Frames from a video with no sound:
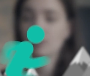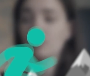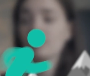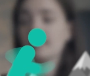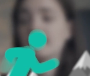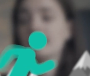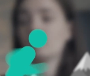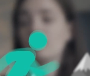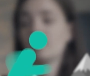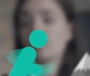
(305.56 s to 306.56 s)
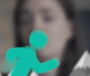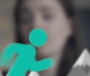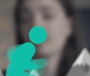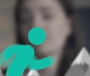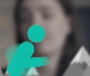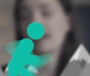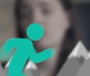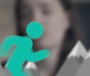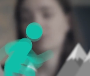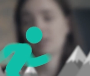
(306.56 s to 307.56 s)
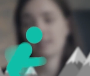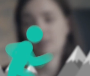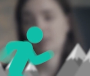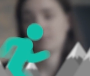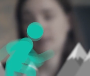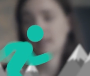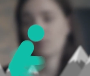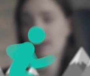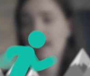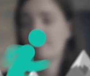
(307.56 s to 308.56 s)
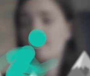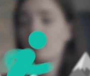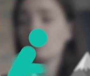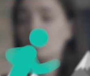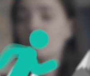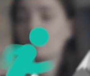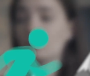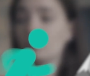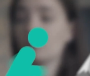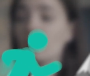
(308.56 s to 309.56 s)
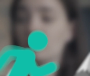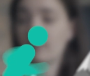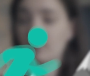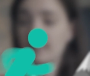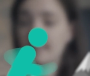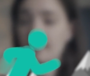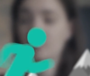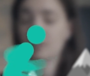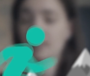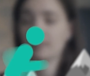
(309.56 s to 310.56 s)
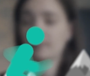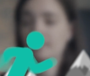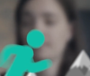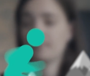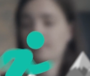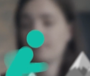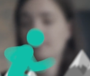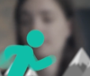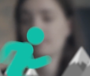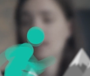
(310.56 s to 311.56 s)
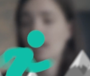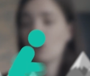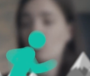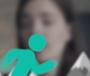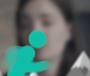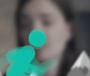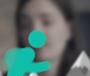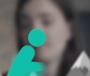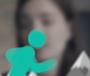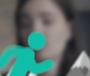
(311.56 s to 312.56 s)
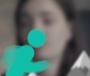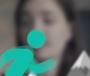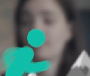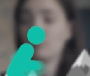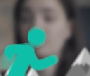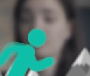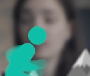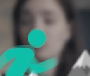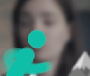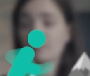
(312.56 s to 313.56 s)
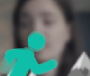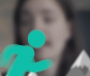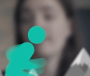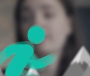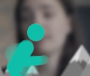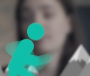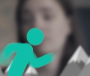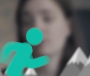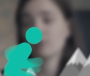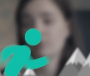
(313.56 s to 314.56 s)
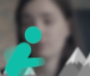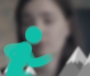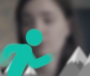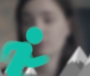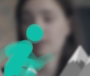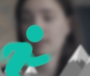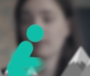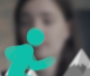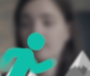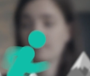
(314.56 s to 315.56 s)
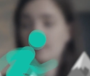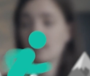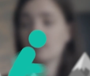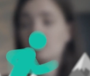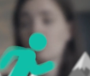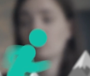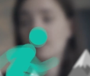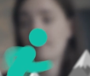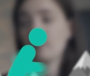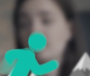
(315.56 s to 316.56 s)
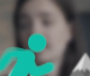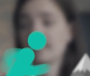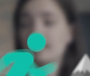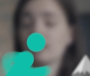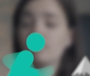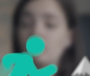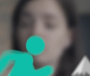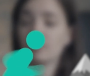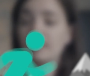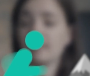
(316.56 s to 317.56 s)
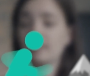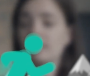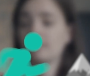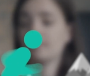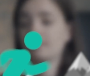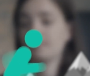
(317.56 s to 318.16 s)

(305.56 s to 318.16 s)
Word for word: Notice that with the current value of shutter speed, we have a motion blur on our subject. We achieve a bit of depth of field with the f-number we're using, so the mountains are blurred a little.